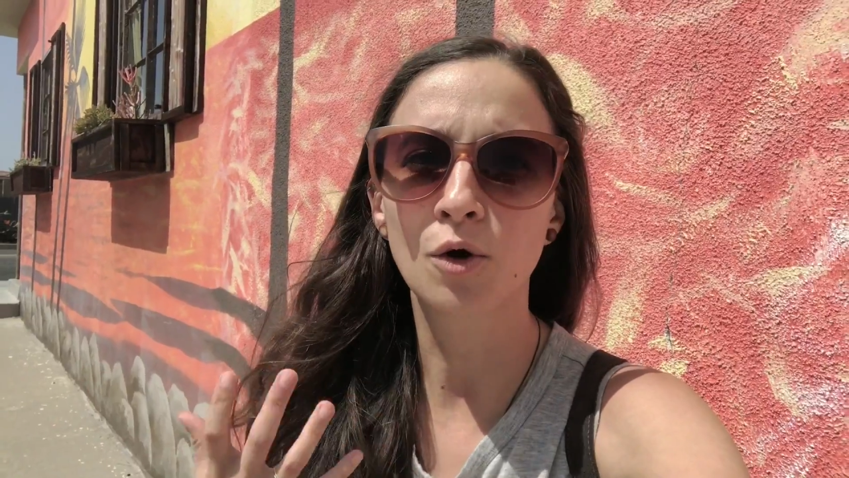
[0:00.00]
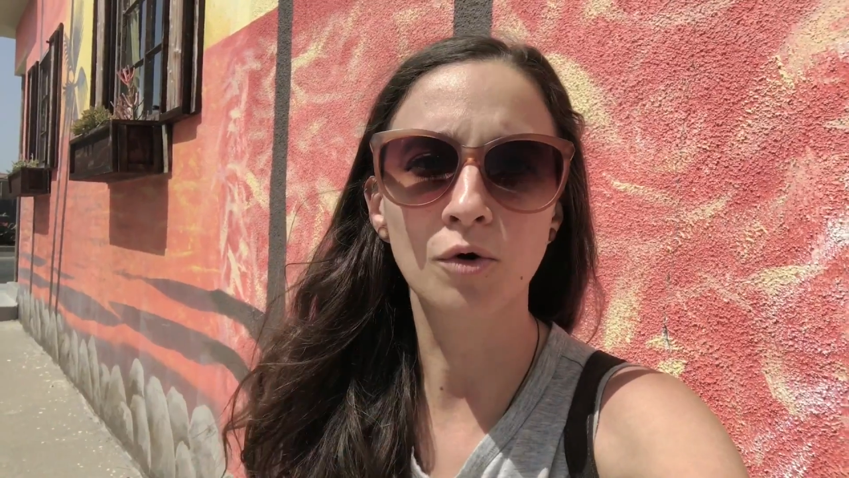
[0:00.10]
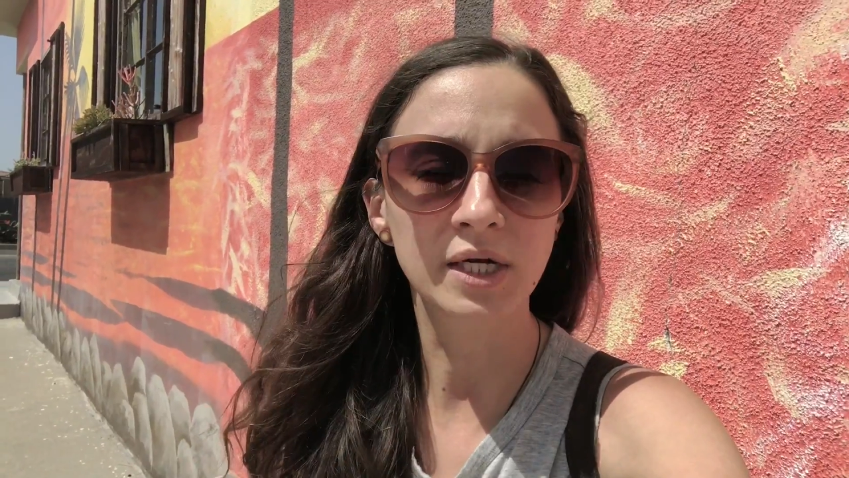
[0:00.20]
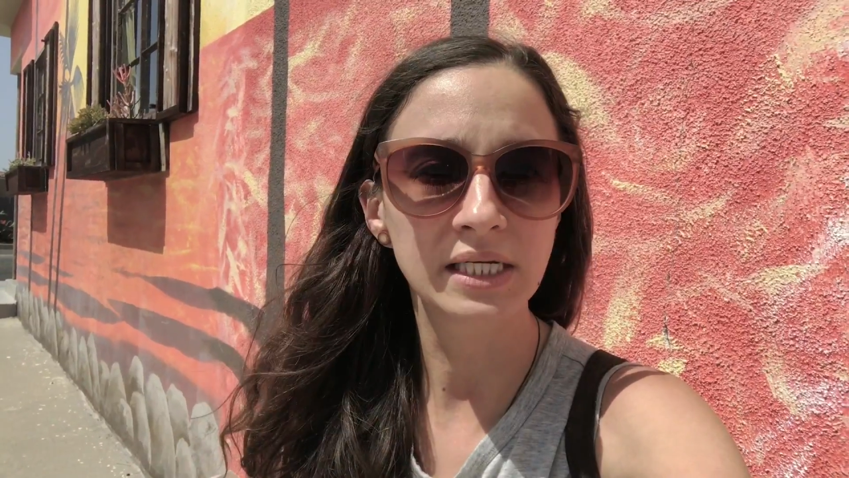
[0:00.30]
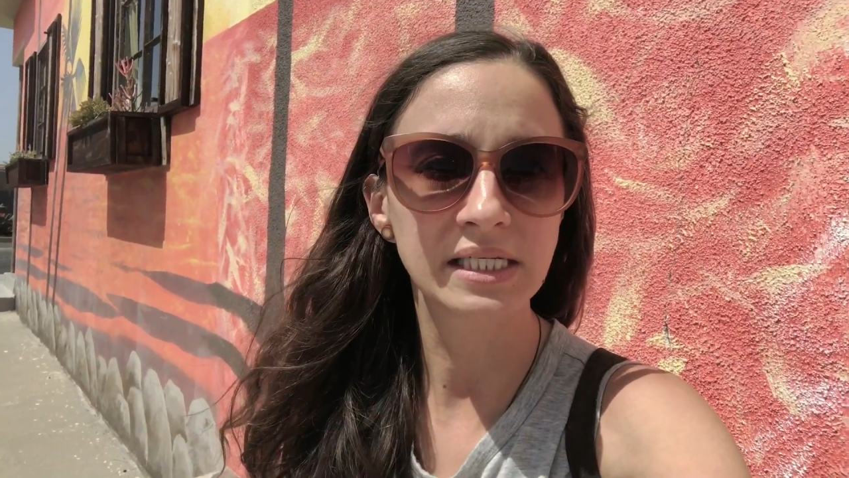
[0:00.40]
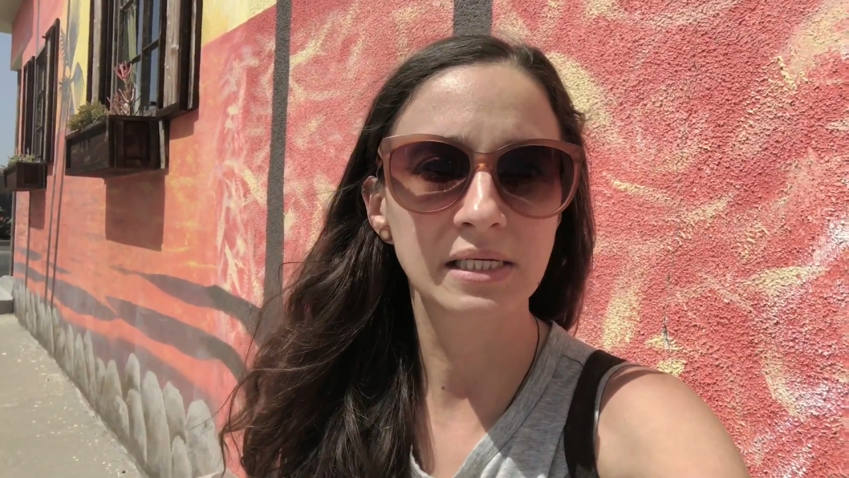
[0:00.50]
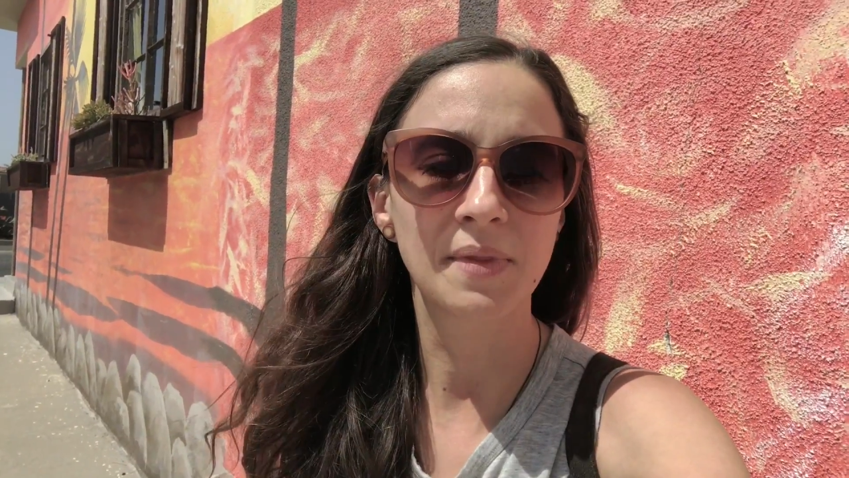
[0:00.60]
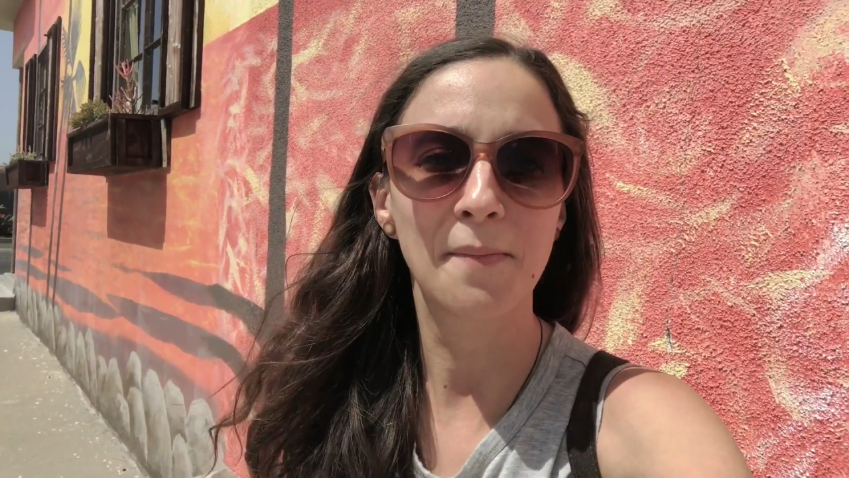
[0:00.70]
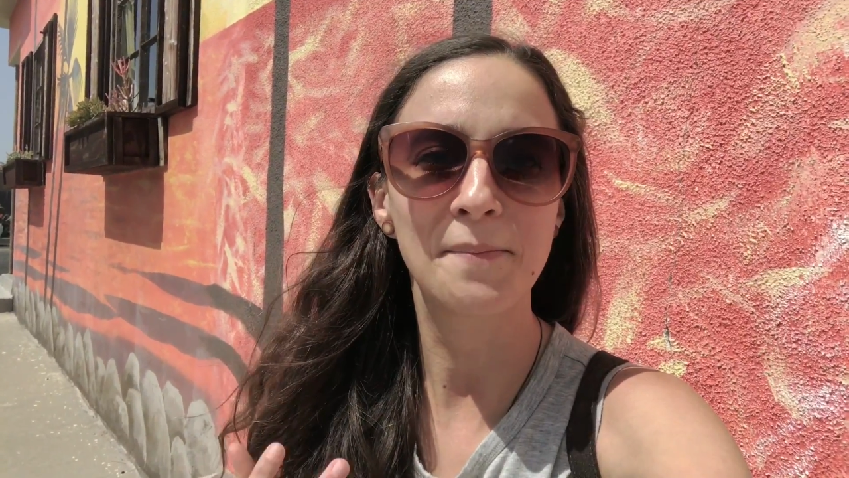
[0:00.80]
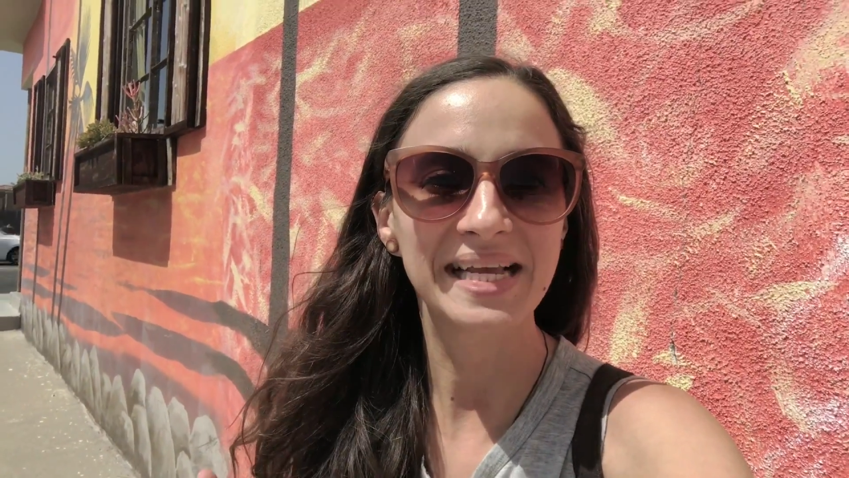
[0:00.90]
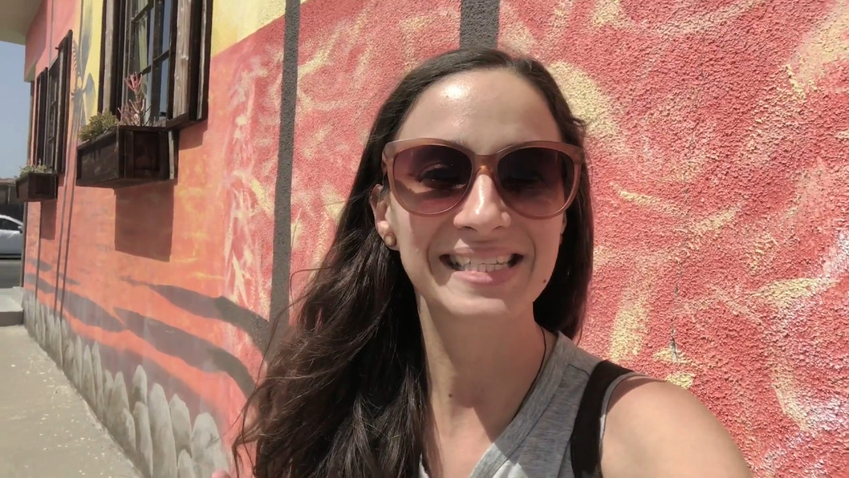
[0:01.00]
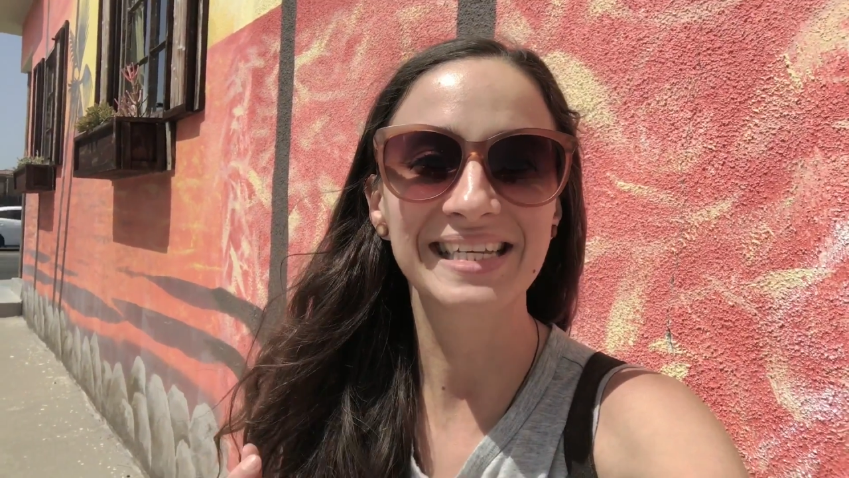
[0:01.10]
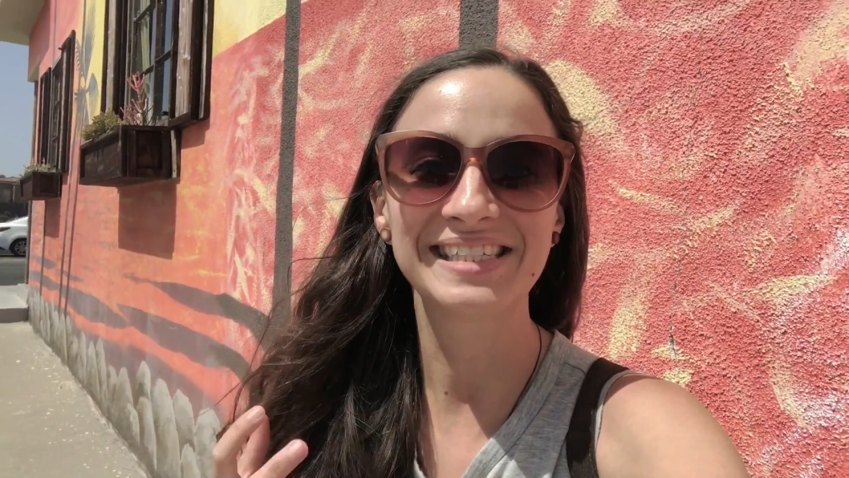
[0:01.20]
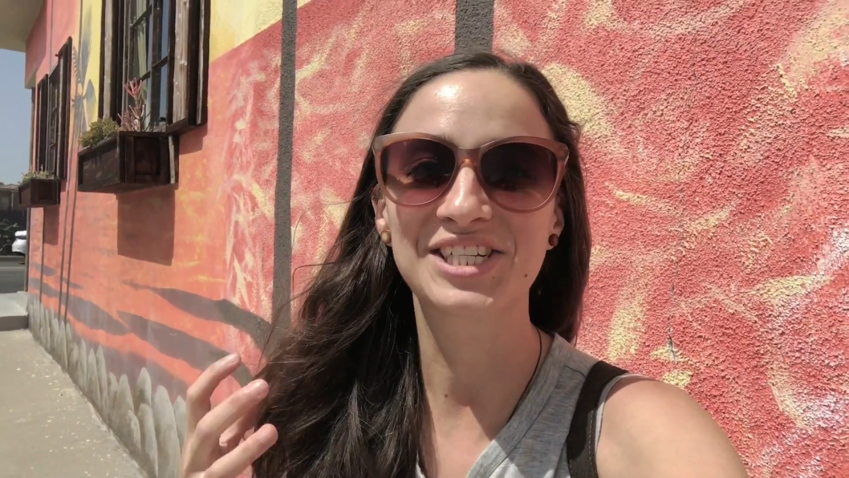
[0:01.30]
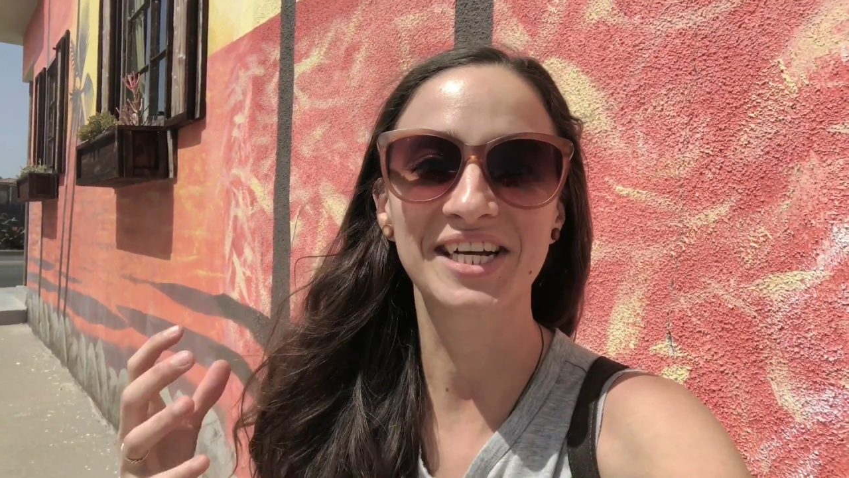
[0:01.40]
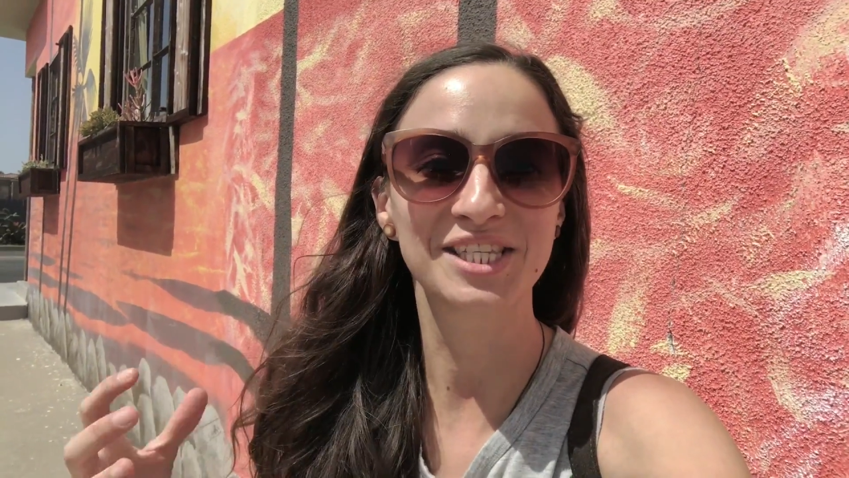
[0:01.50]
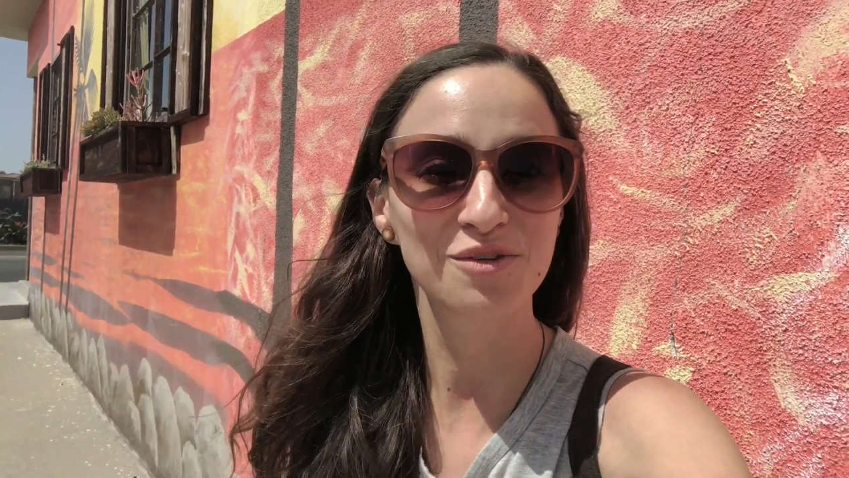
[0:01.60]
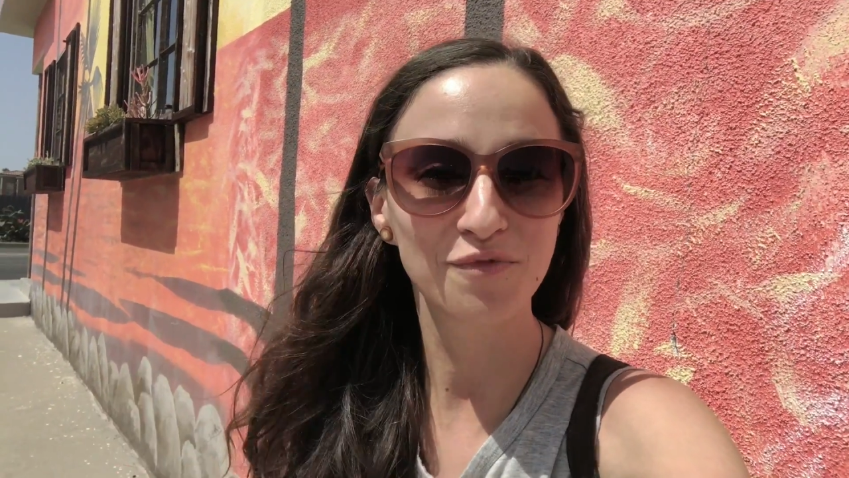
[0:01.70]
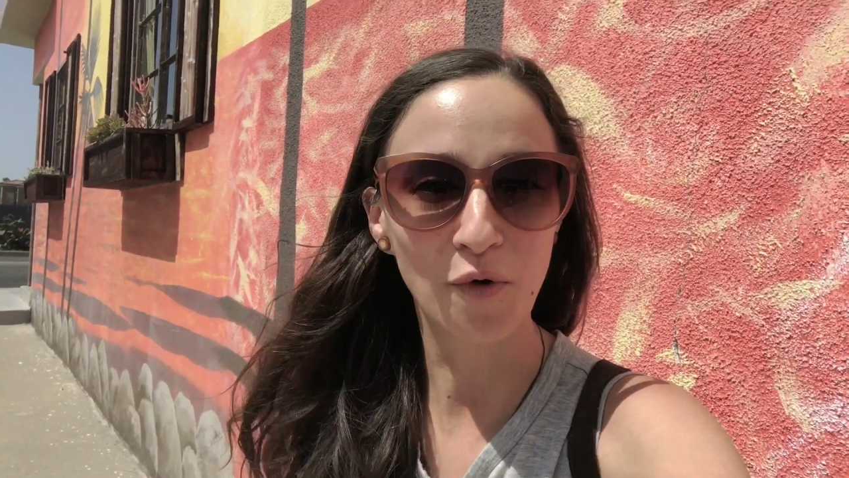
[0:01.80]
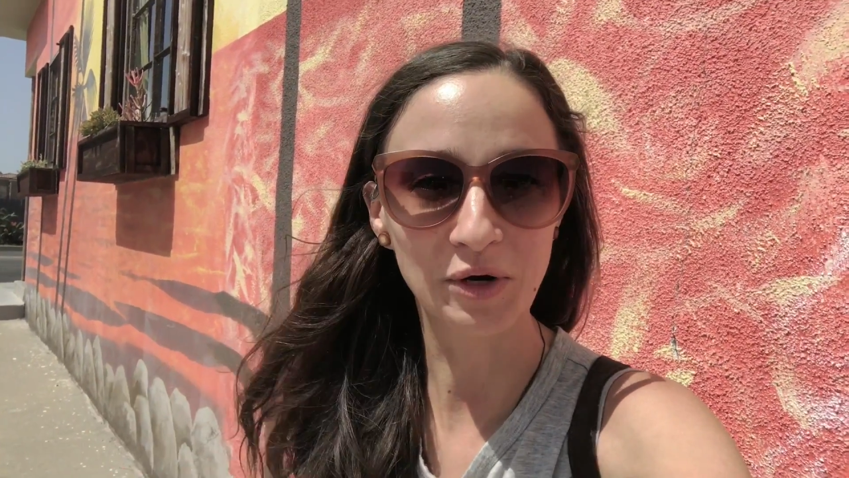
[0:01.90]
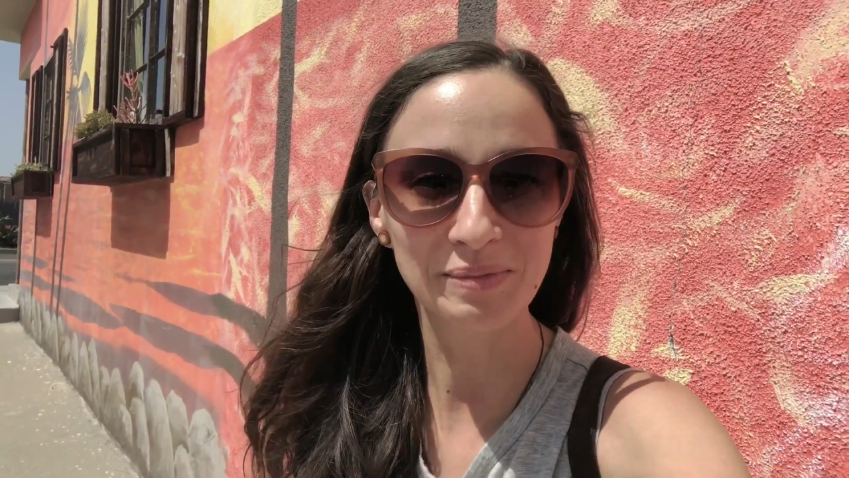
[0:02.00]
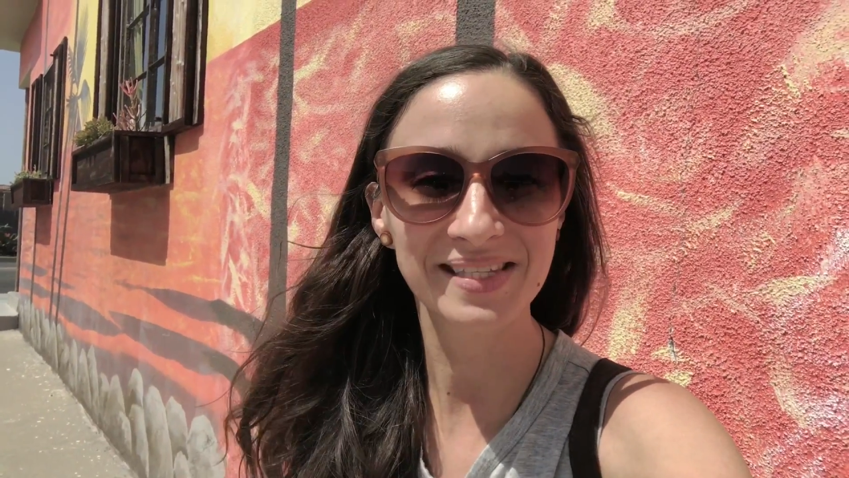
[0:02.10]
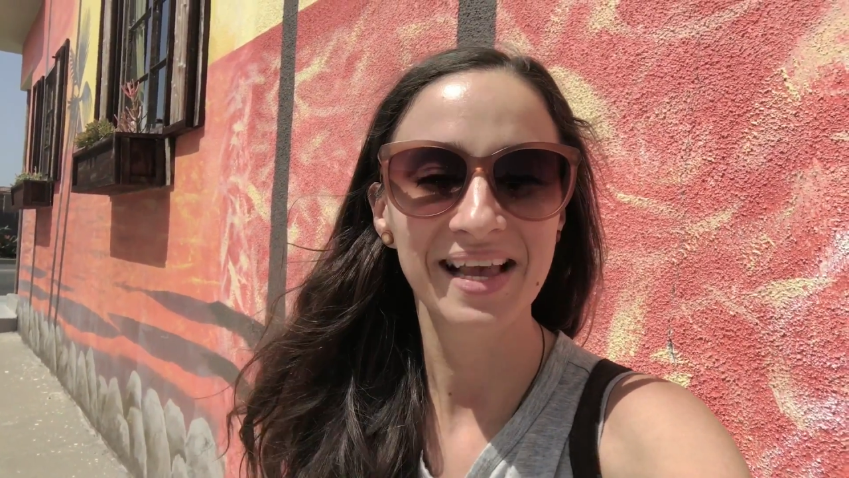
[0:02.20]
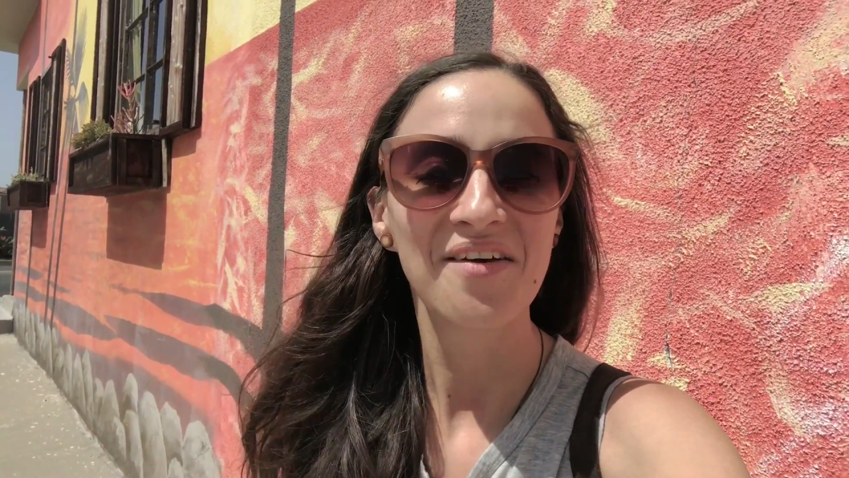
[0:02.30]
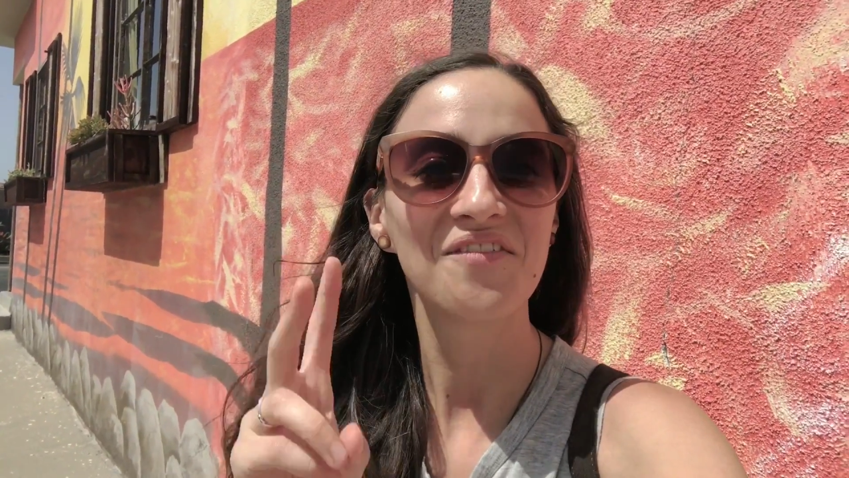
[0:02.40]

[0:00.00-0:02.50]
the organism that basically transforms,